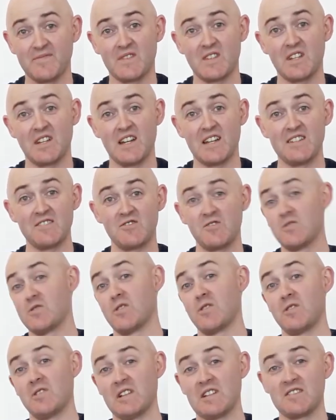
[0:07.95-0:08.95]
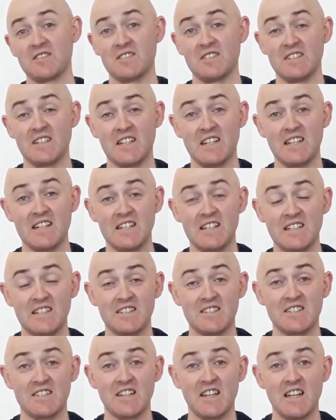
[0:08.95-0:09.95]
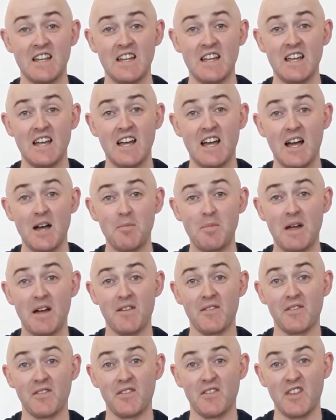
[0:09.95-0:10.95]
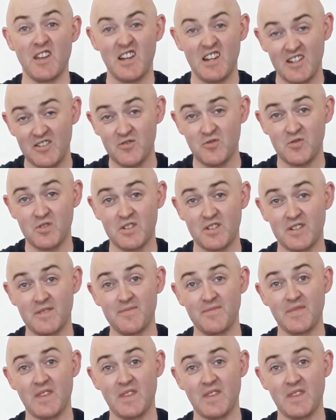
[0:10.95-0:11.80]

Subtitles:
Today's tutorial lesson is about the 100.